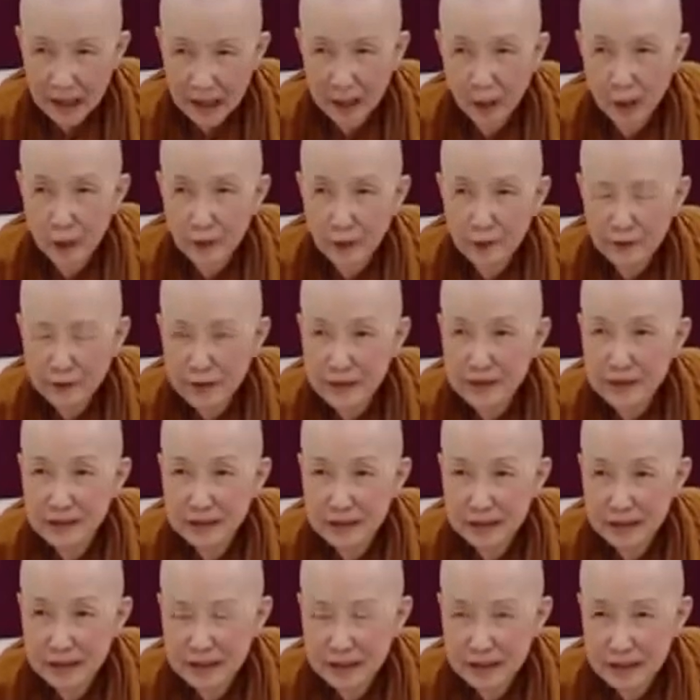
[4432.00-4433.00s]
all these
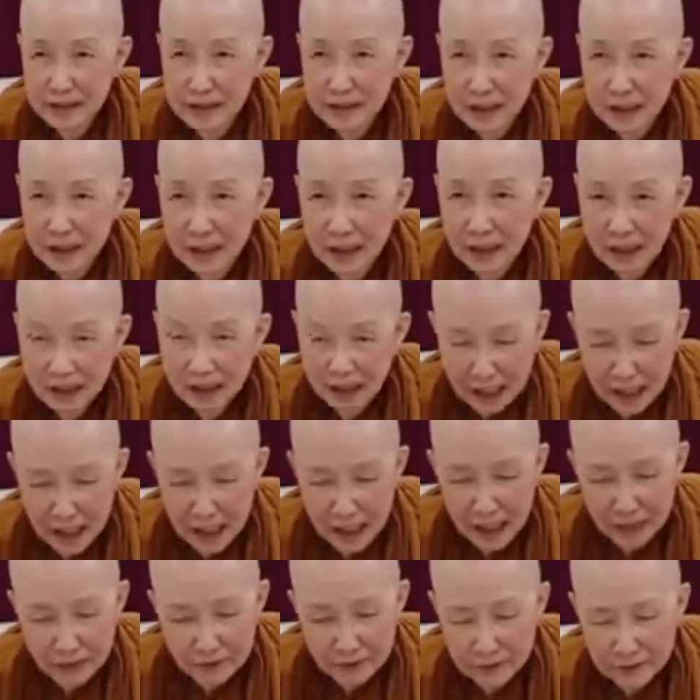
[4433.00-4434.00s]
things
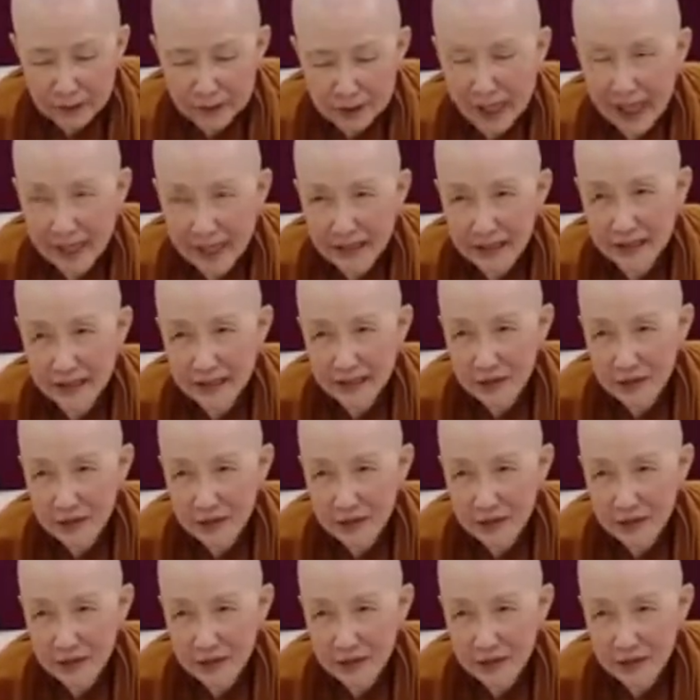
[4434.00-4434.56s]
have led